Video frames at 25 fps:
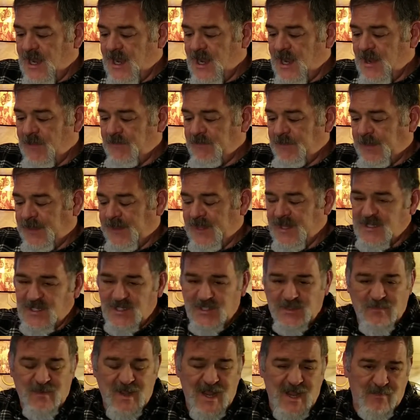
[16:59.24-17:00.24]
This is
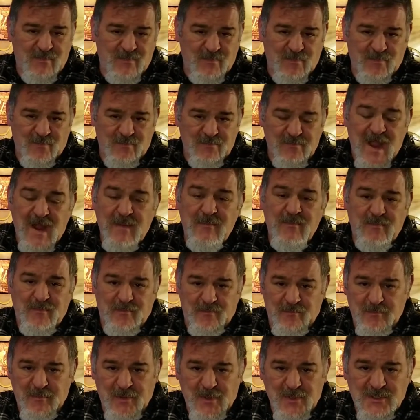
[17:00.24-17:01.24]
my
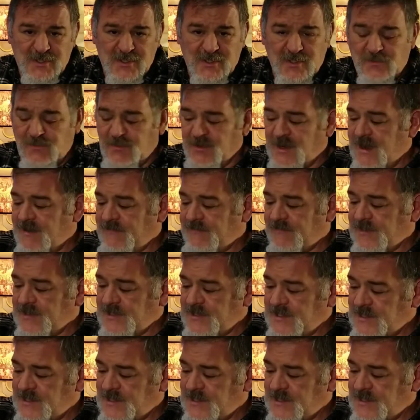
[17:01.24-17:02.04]
personal preference.